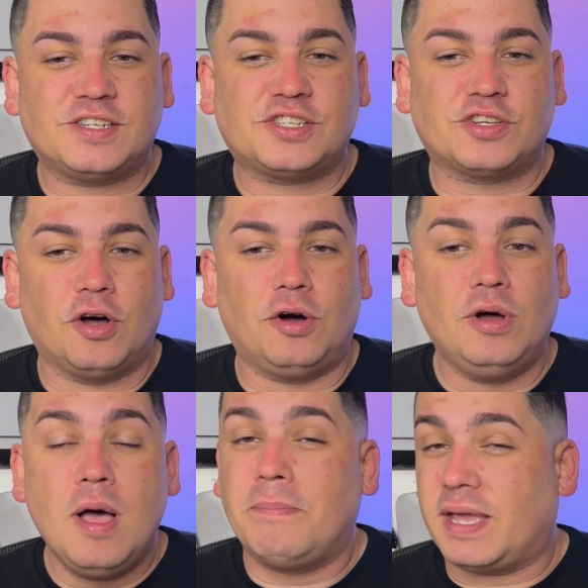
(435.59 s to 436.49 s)

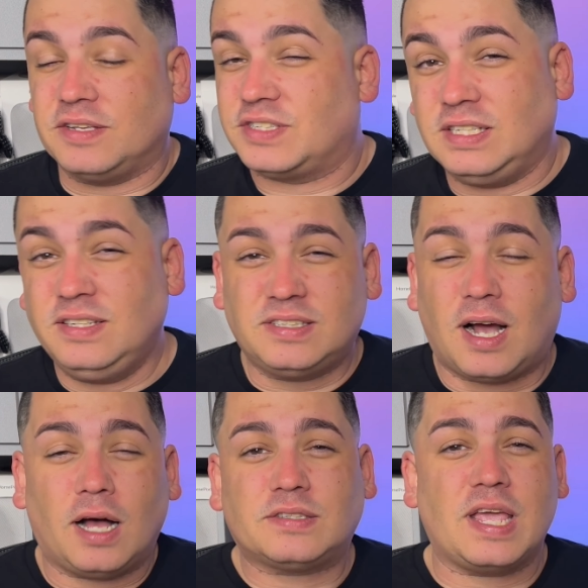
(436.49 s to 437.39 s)
So because this is
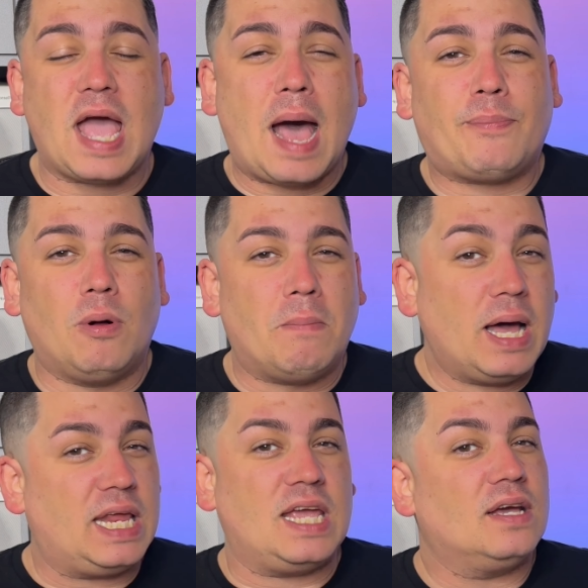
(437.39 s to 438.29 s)
costing Apple
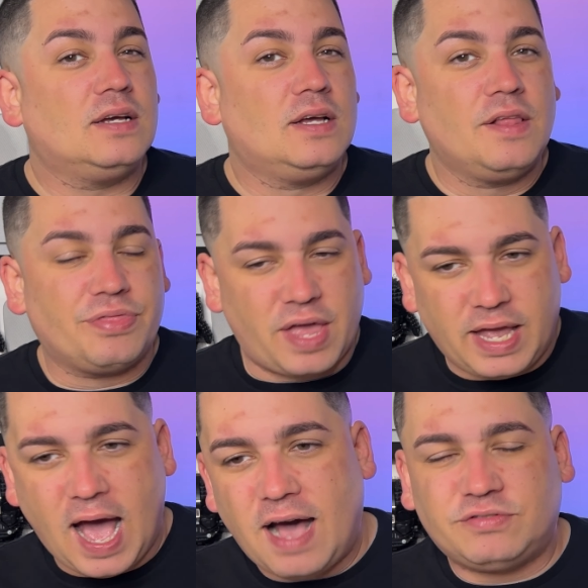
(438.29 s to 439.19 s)
money, they
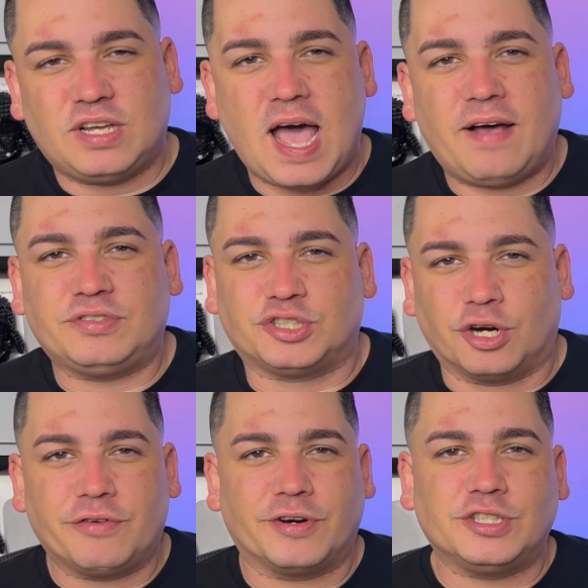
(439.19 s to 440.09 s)
have to have
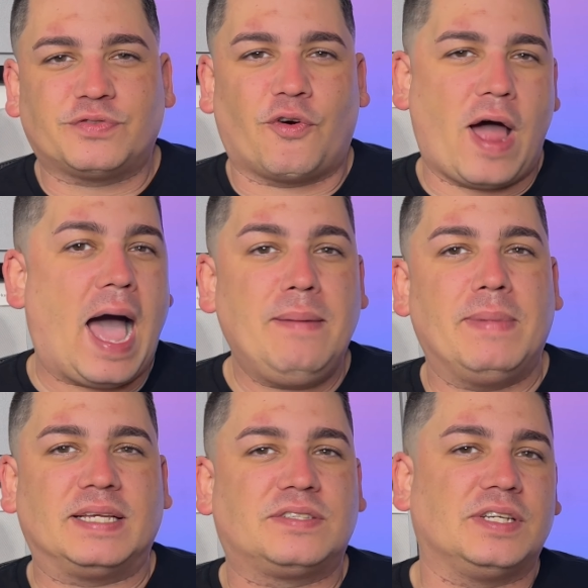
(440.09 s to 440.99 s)
servers for
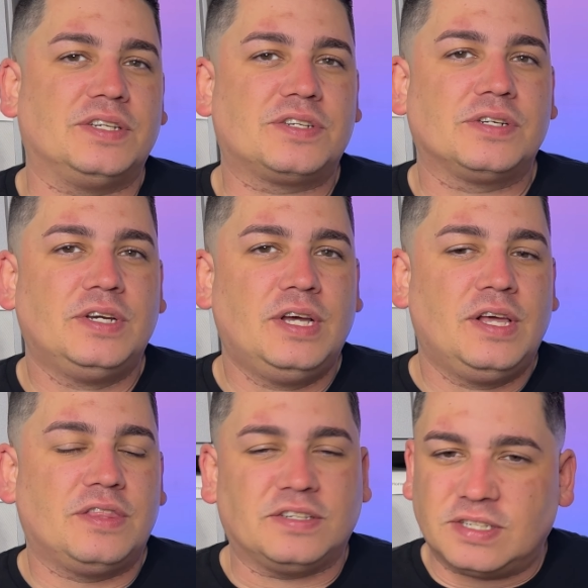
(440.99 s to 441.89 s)
iMessage.
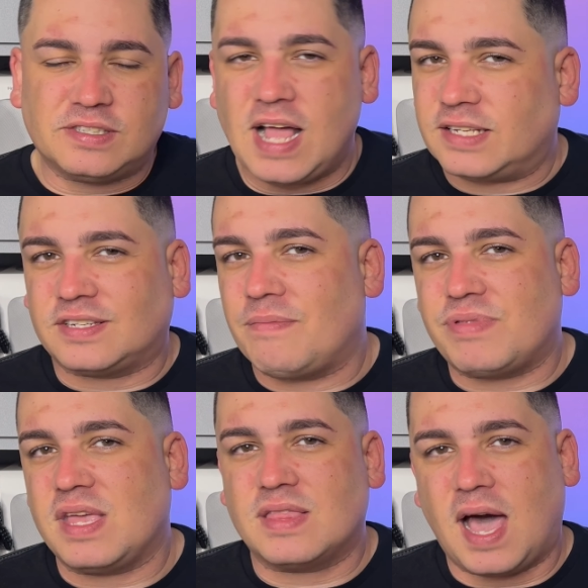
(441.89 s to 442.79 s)
This is not
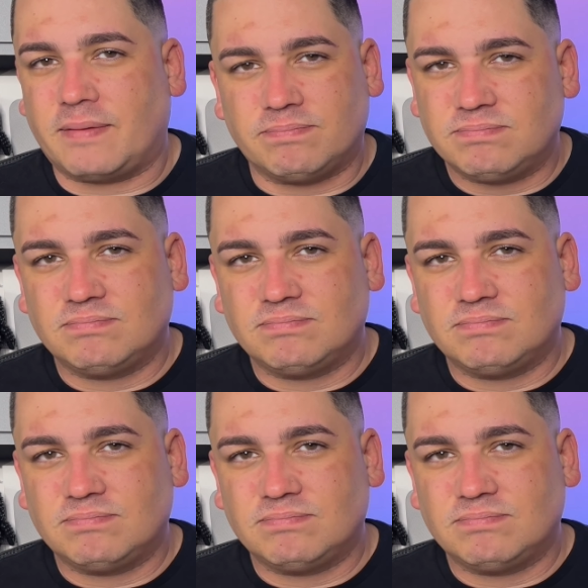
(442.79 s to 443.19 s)
something that